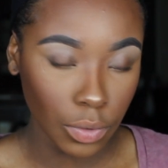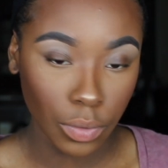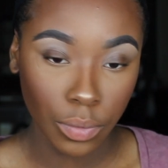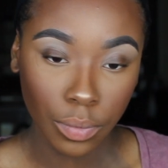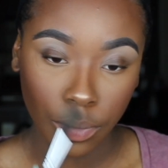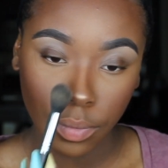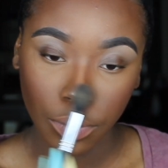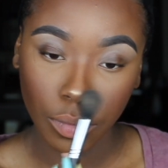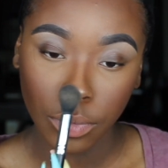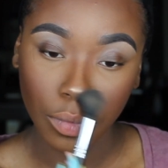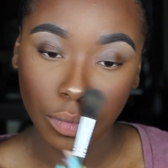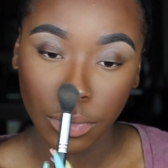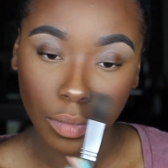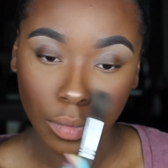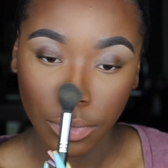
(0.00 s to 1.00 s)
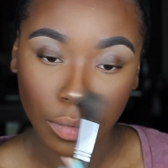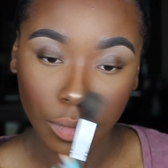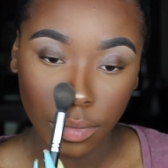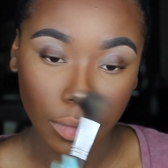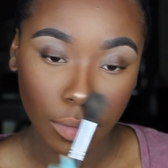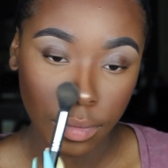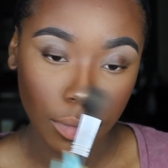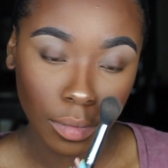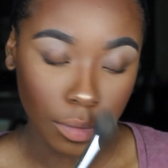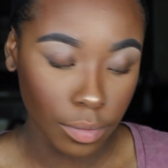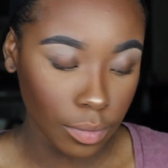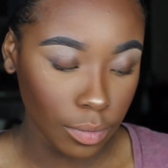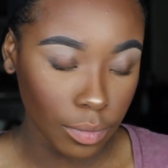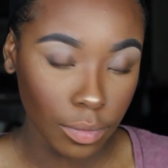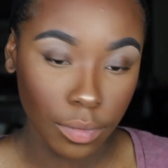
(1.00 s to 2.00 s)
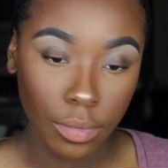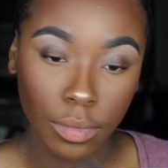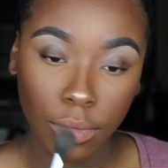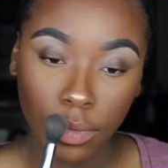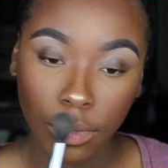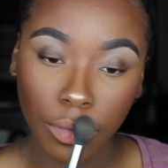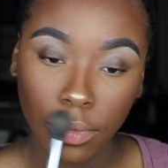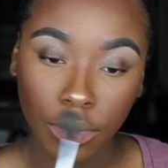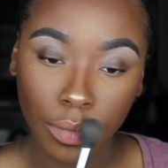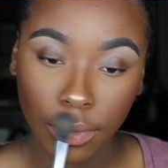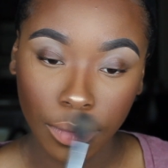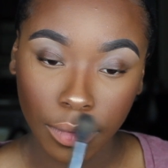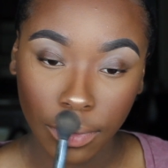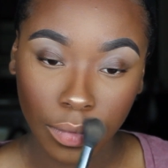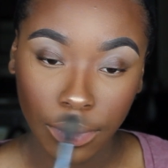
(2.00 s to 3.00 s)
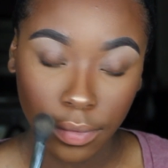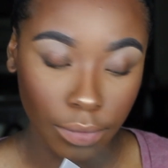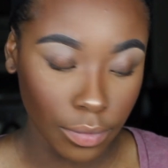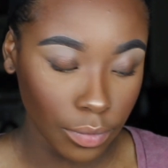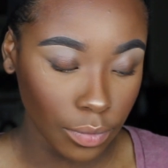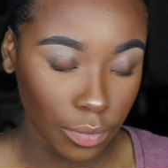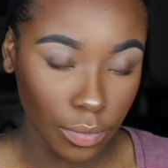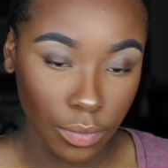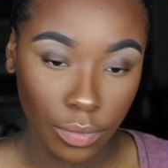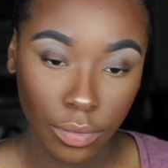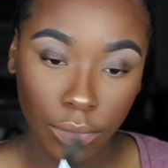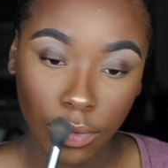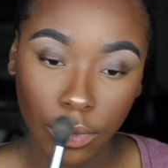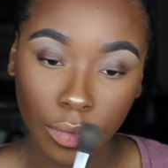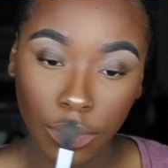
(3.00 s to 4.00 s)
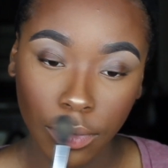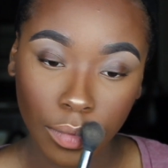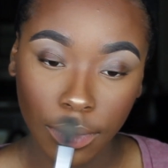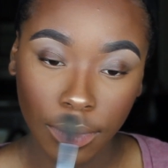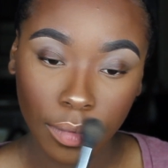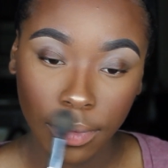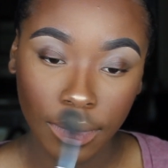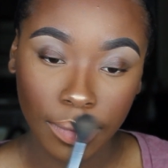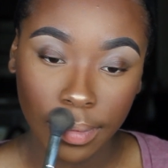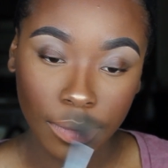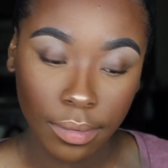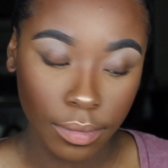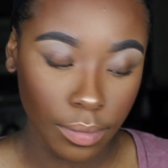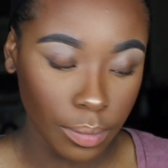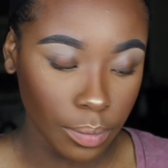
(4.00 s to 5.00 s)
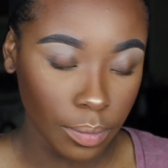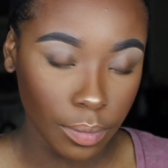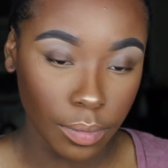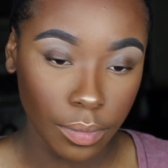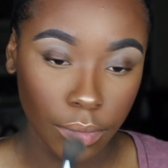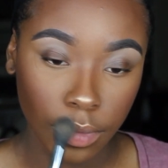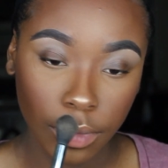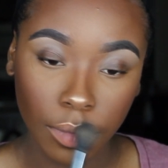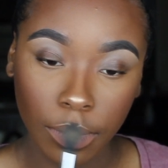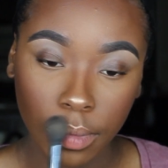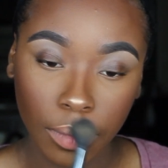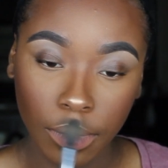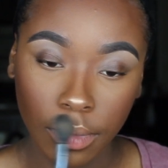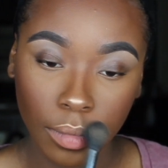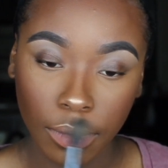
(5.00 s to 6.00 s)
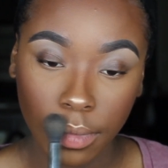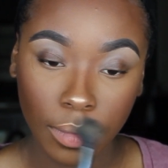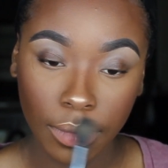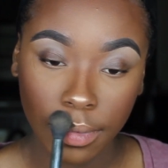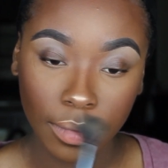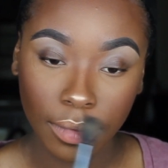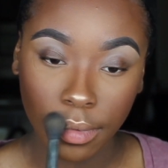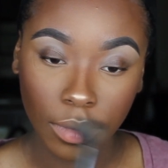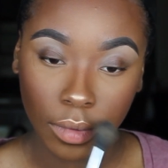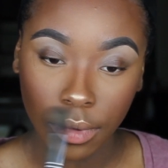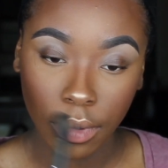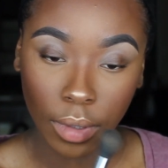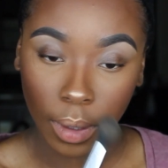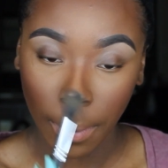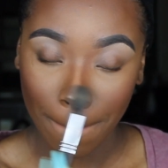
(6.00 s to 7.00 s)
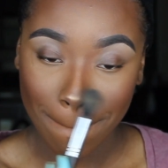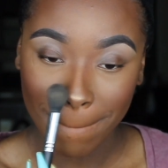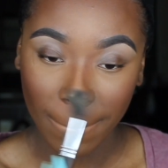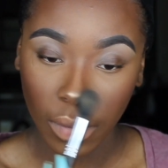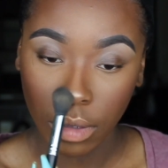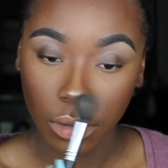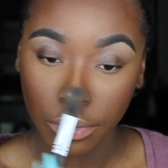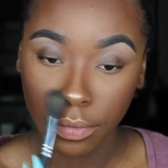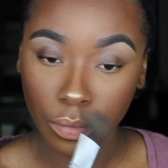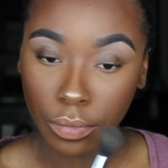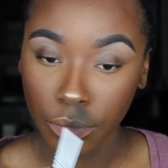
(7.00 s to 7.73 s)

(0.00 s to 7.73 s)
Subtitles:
No one is speaking in this clip.